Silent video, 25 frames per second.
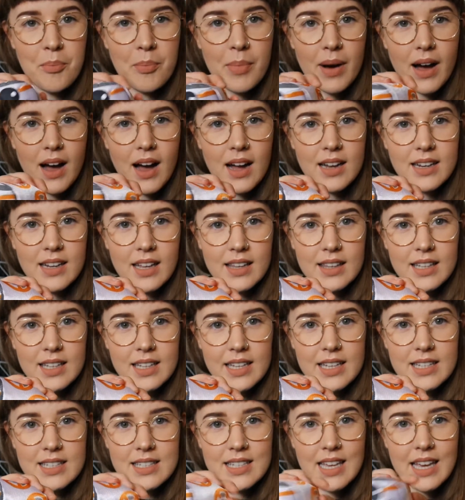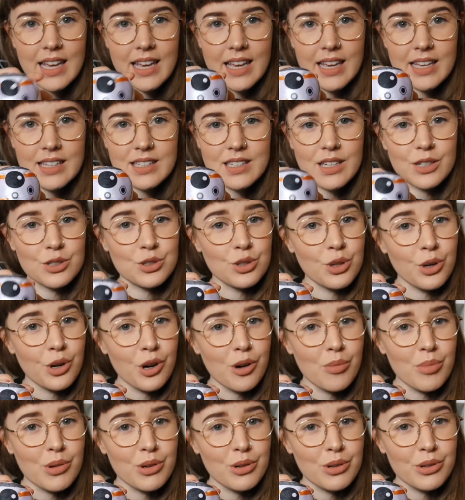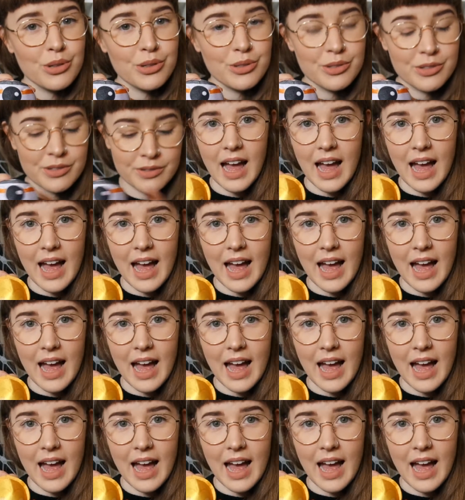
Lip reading: but nonetheless he is adorable.